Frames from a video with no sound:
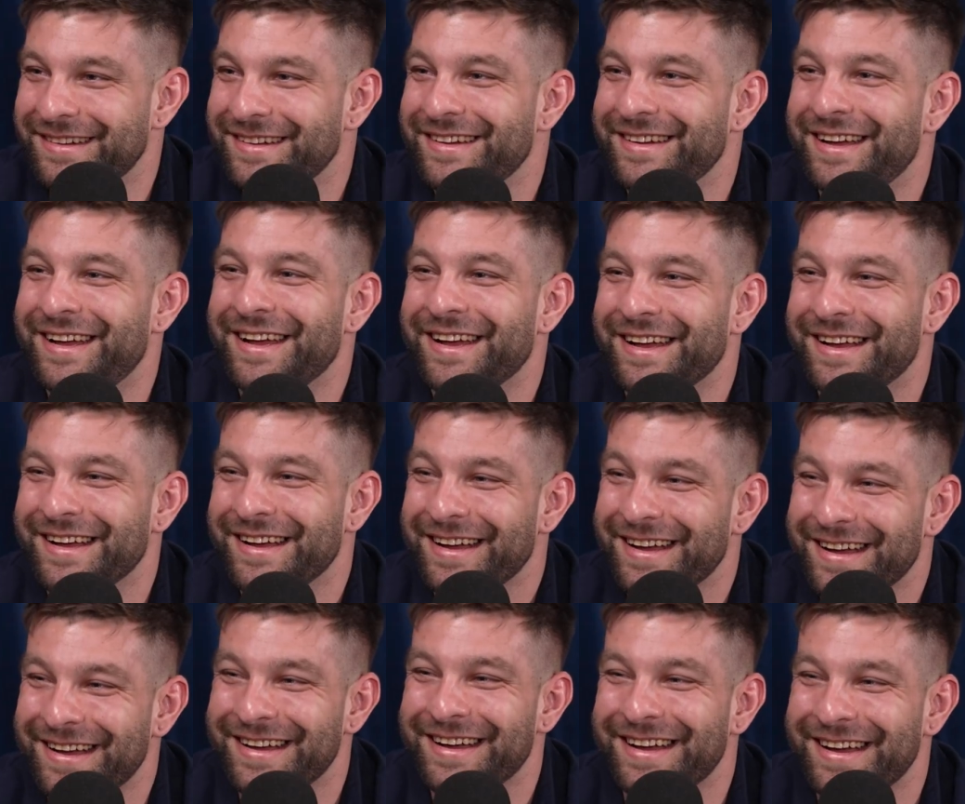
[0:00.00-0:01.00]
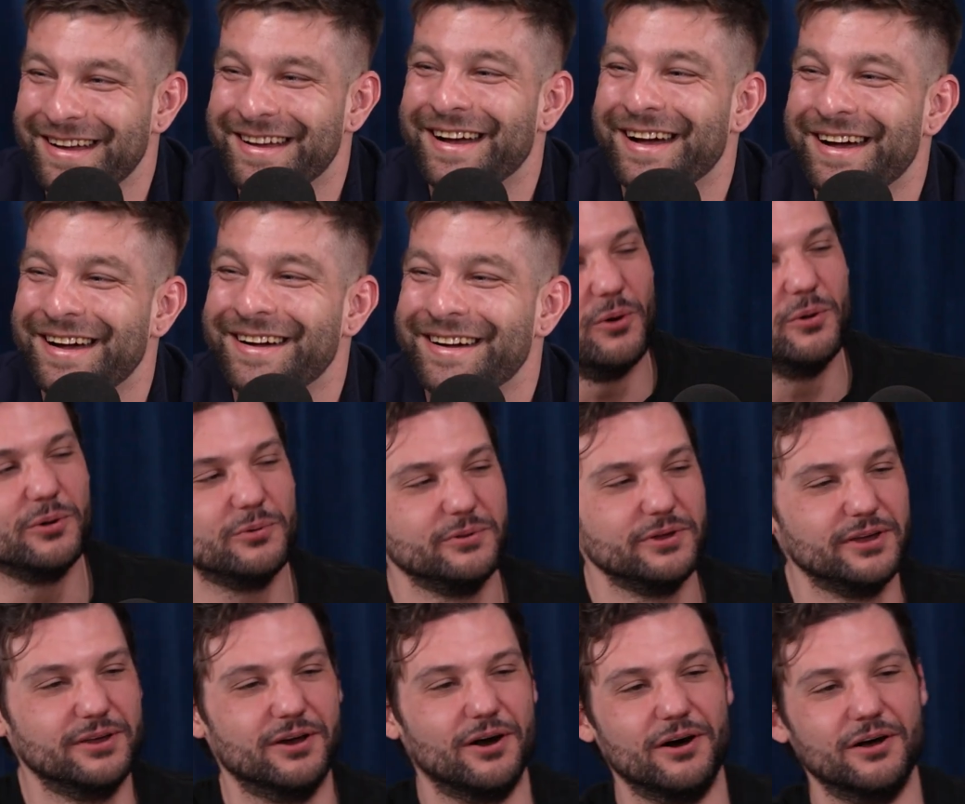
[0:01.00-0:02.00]
of Shutter Island. What would
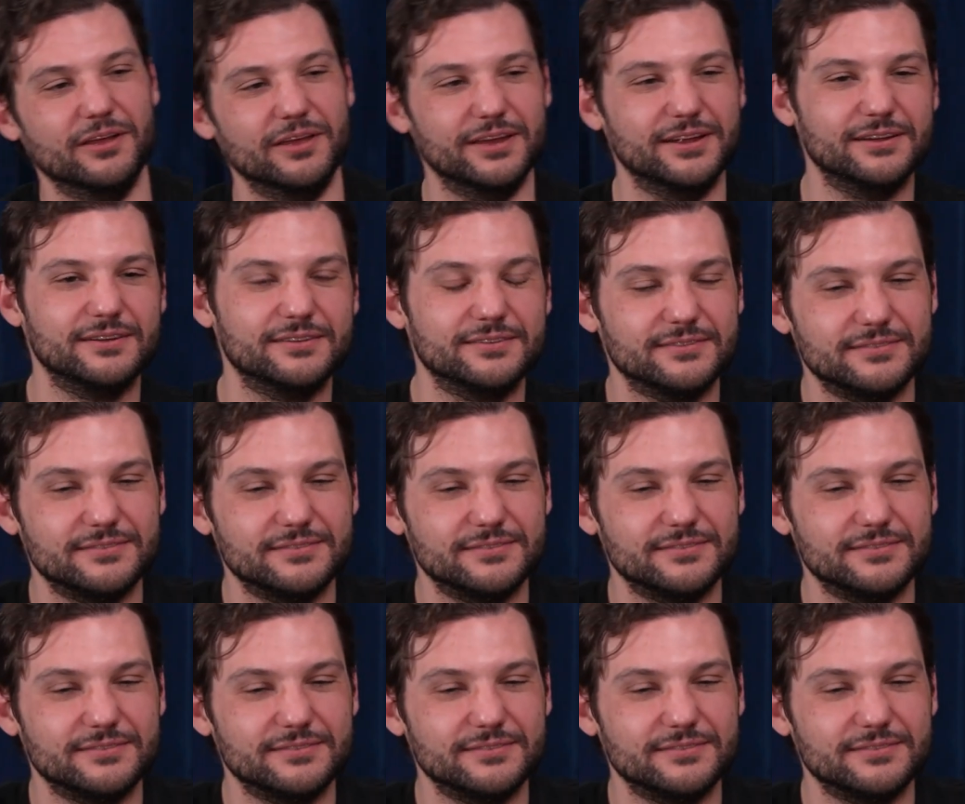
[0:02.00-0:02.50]
we call it?